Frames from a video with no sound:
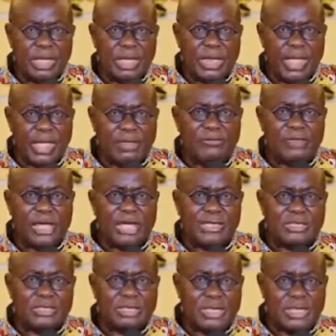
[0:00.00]
and have
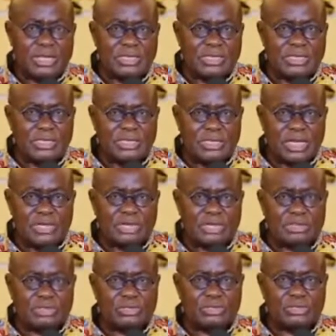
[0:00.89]
isolation
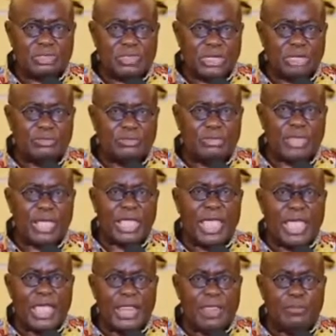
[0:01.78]
centers to deal with
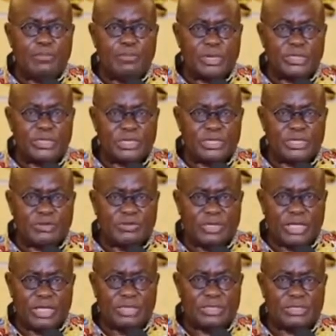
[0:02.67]
any
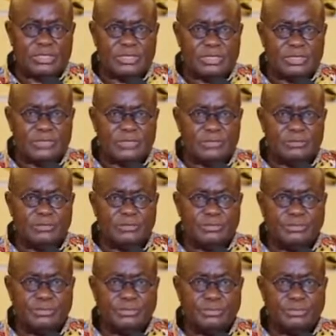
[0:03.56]
positive cases.